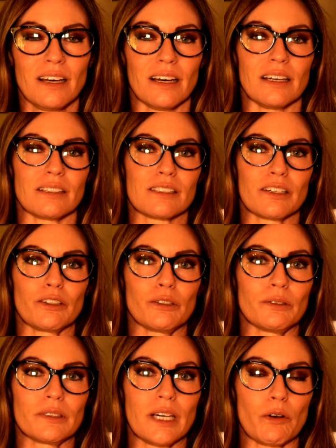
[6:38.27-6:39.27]
And
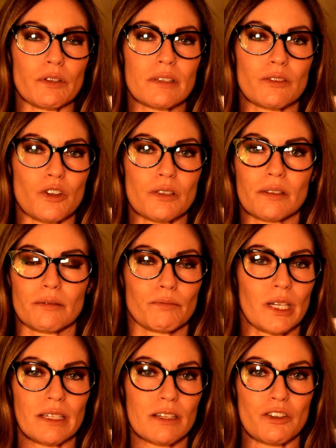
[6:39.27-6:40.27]
so that was just
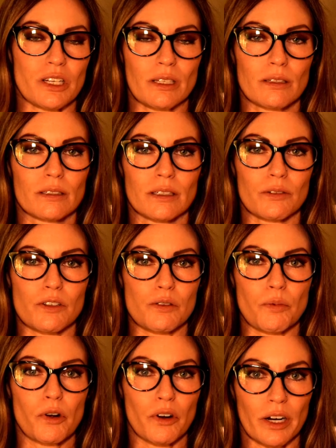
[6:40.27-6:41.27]
conditioned. It was
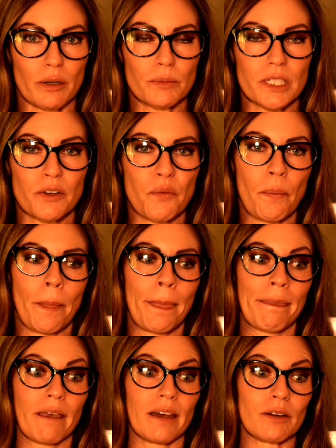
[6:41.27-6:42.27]
just programmed.
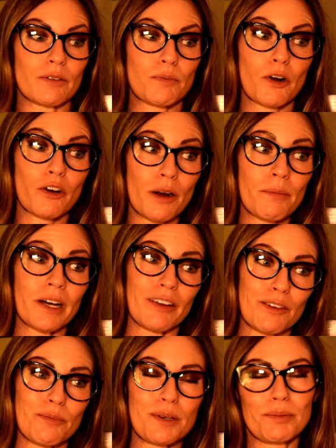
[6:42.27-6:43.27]
And it was programmed by
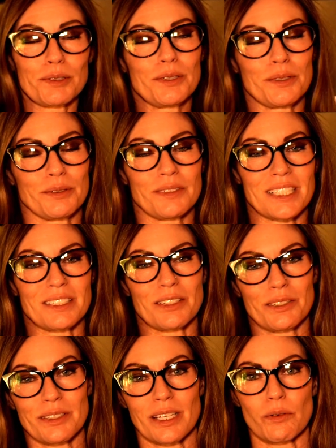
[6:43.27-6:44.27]
other people who didn't
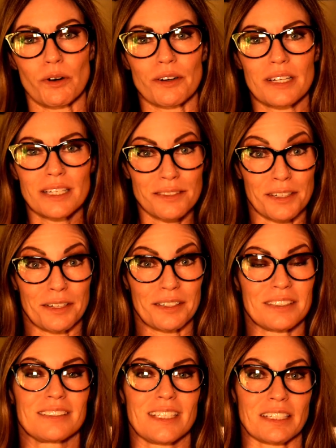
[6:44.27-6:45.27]
know who they were
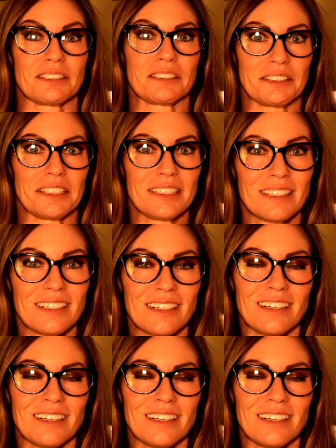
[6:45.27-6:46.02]
either, technically.